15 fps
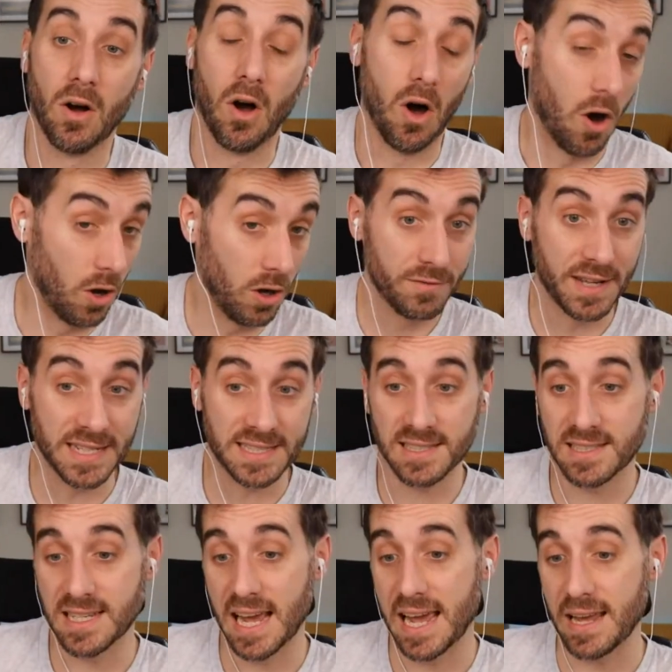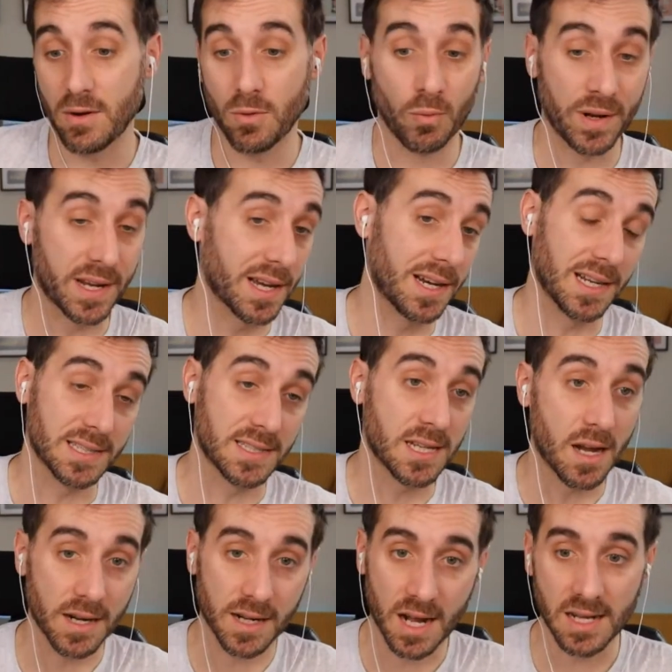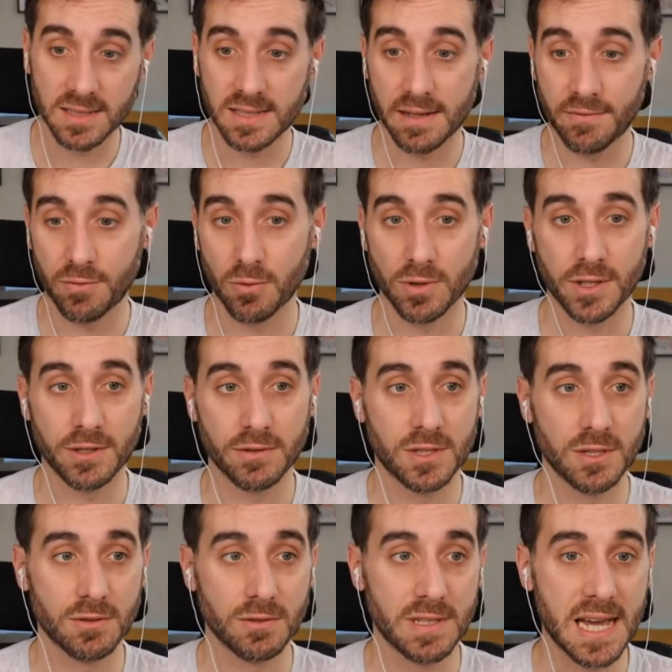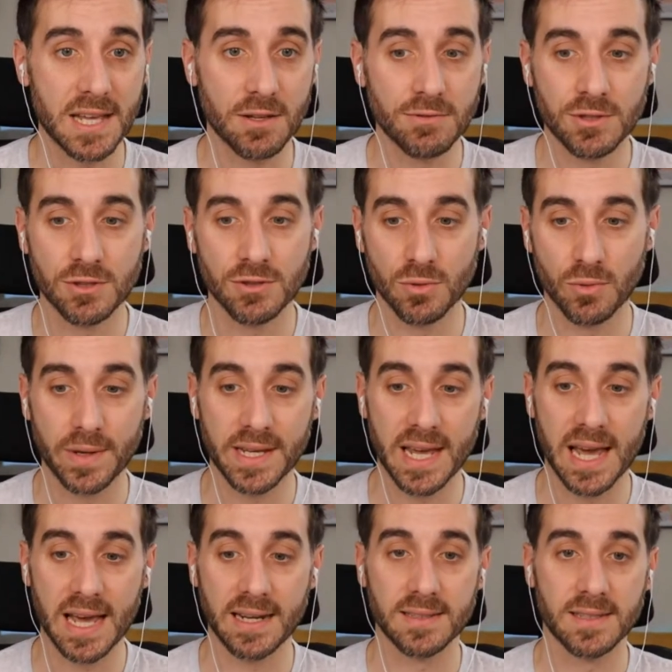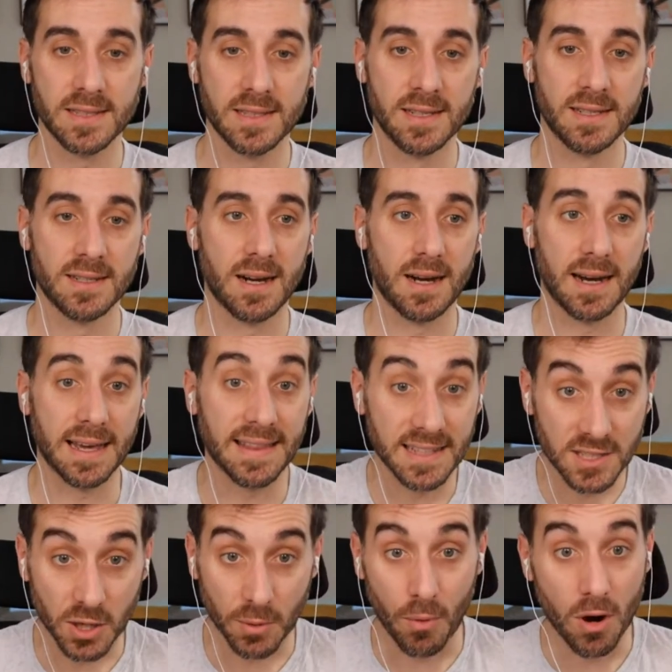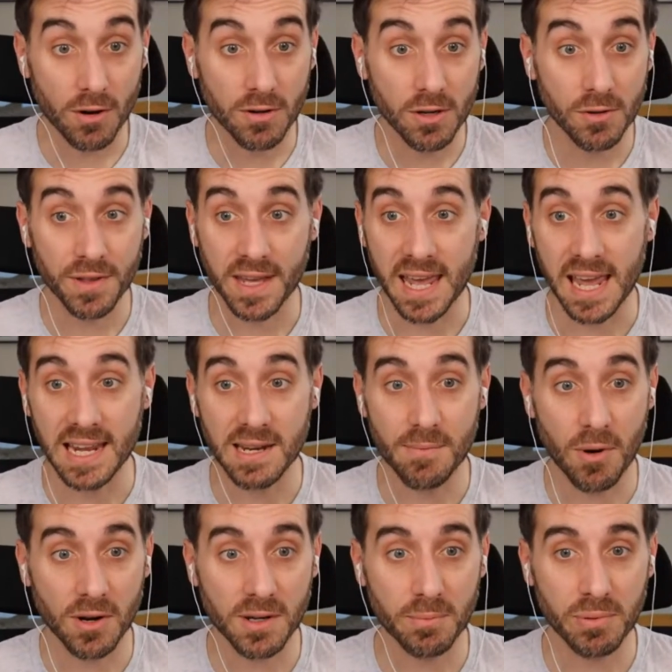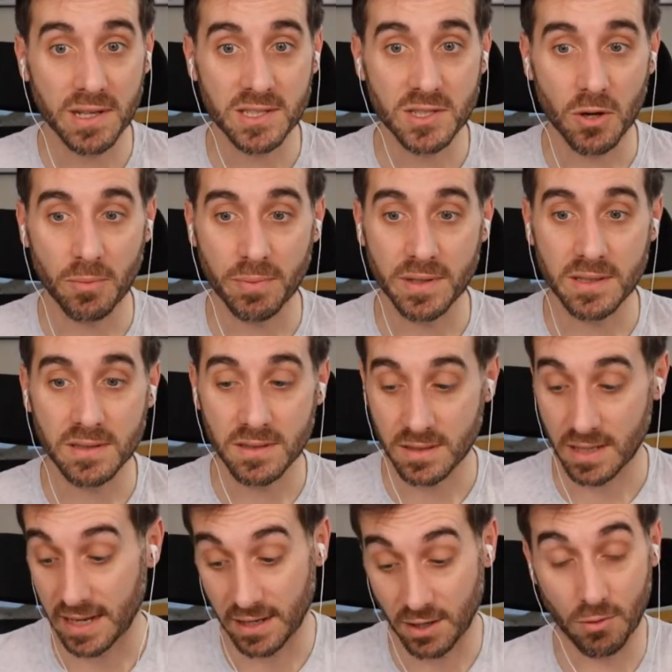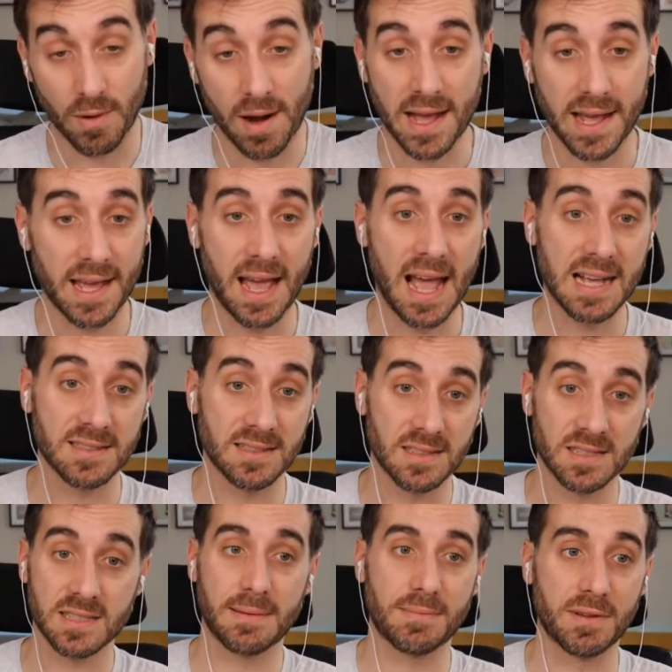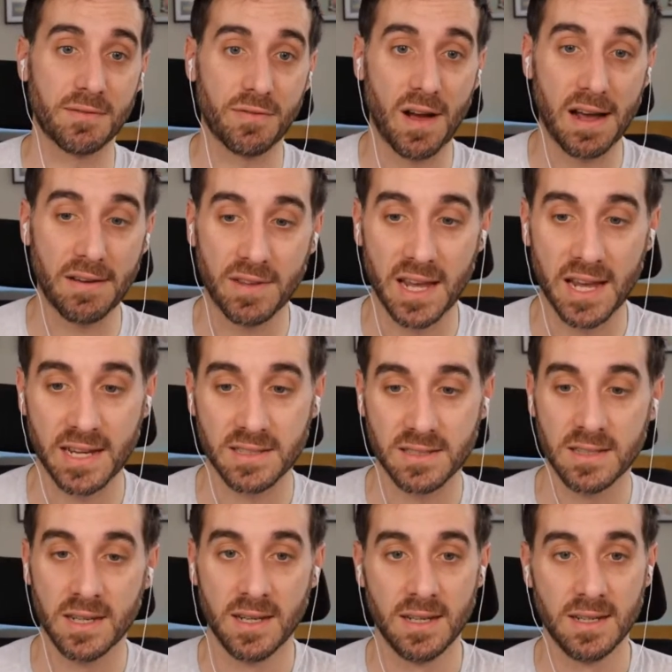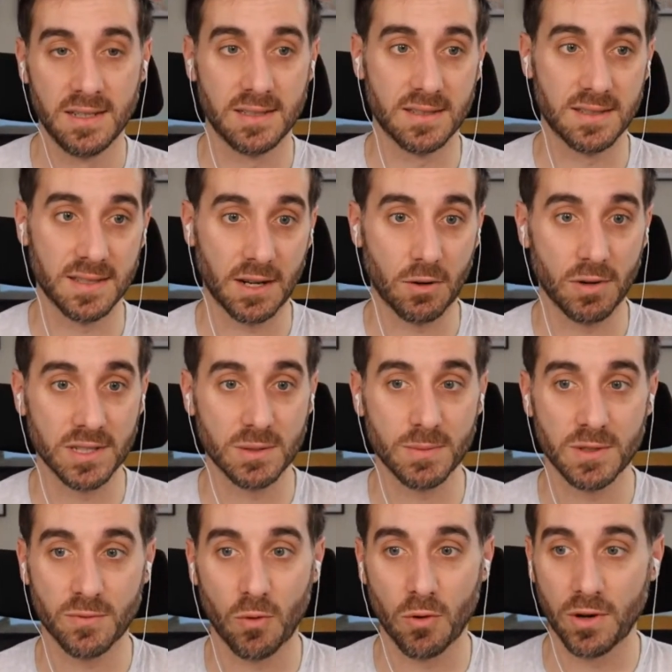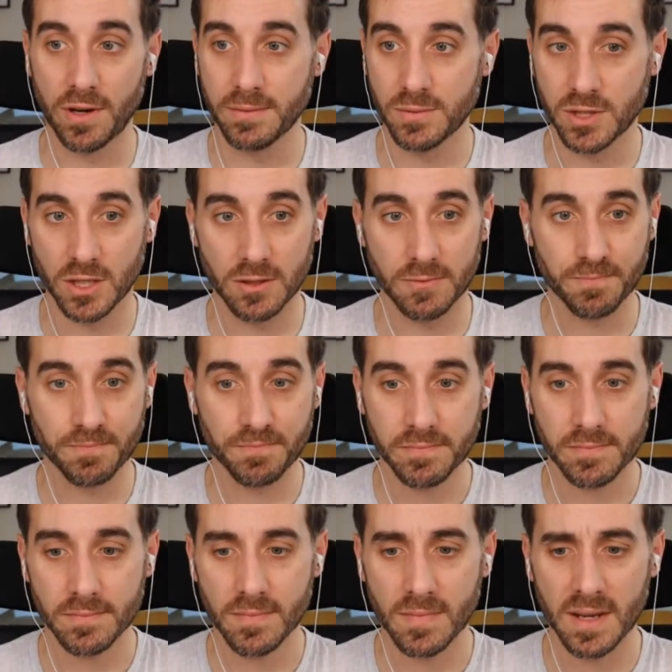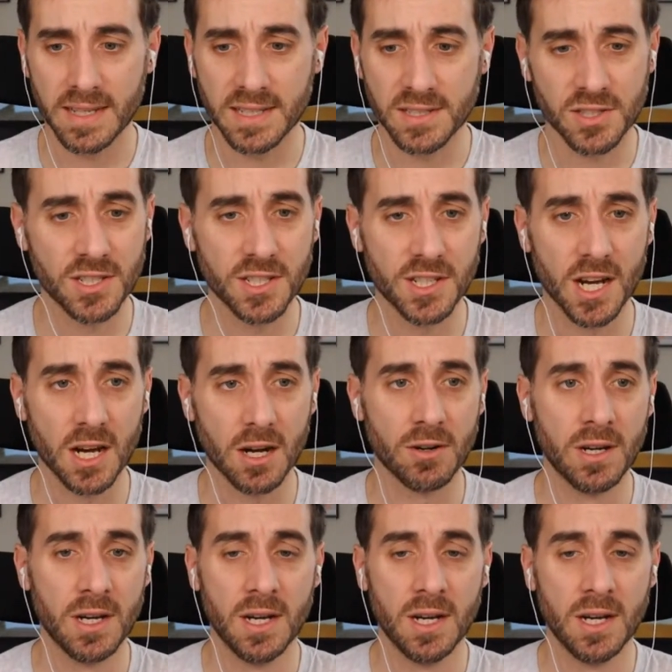All that to say, we got a ton of content for you to get you to the weekend. And then tomorrow, the Candy Marketplace opens, and Greg hasn't slept in 5 days. This is like Christmas for him. So he's good to go.